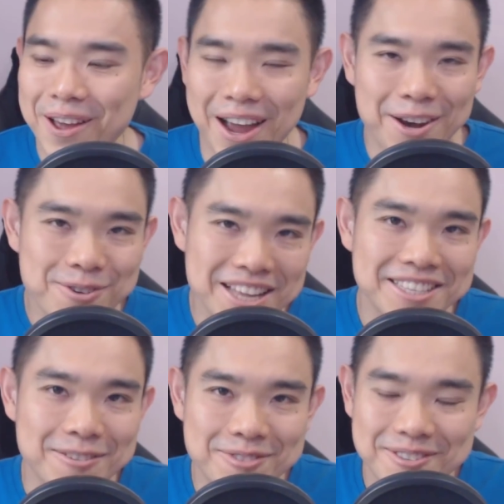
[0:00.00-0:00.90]
I know that
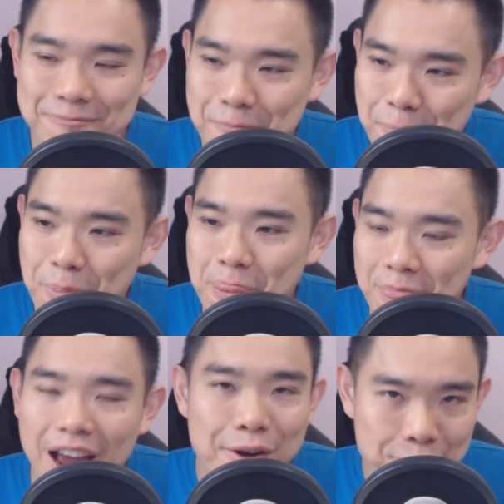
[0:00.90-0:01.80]
sounds
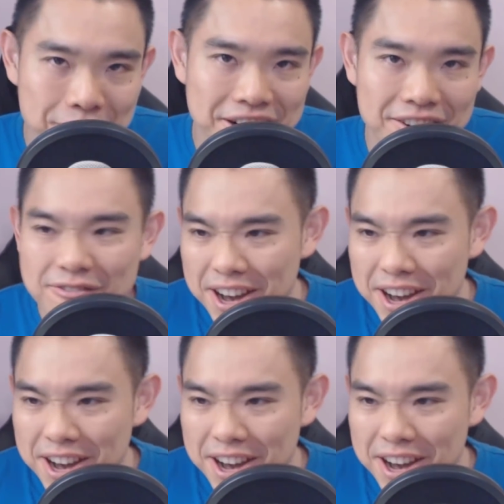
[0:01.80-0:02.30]
ironic, right?